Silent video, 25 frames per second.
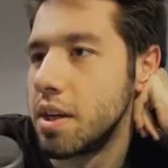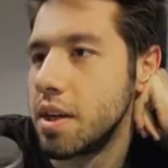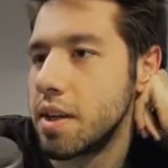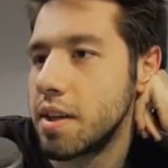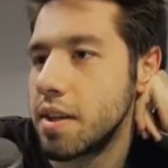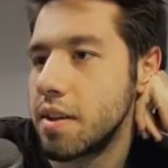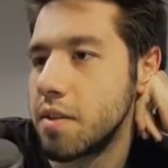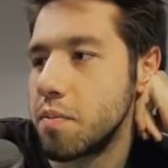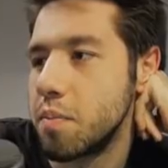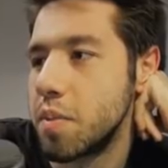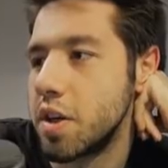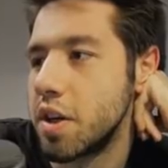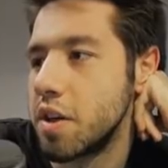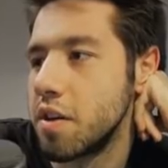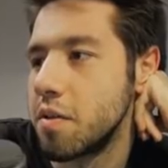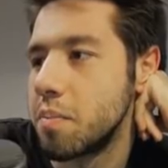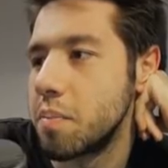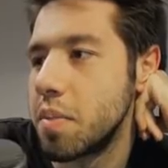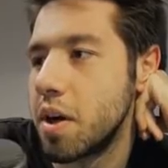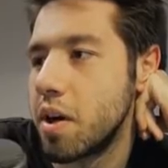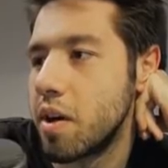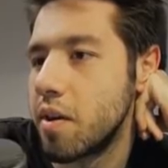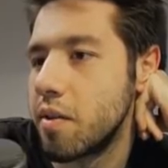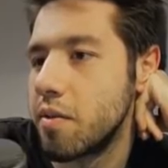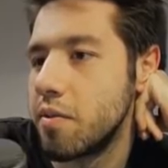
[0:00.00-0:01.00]
Because Baron's
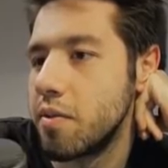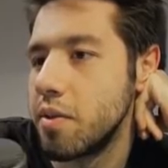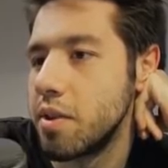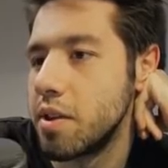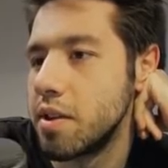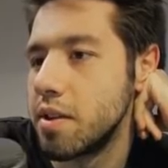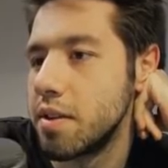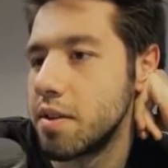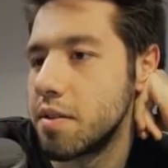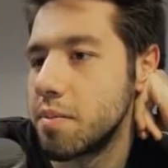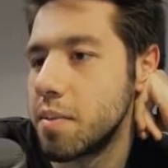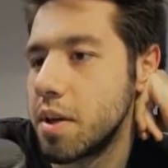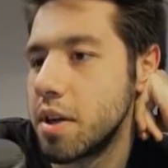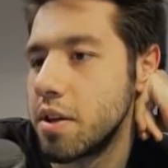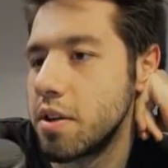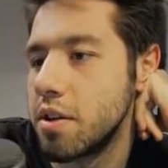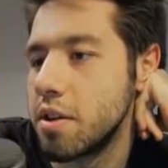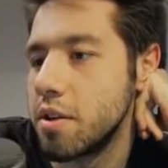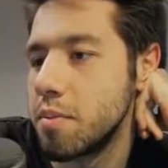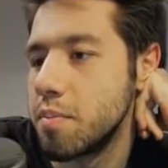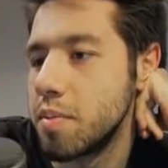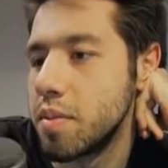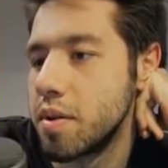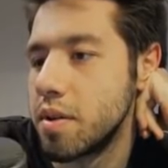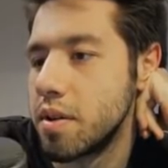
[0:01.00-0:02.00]
powerful in this
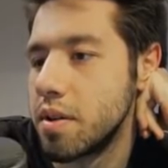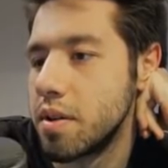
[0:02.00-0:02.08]
matchup.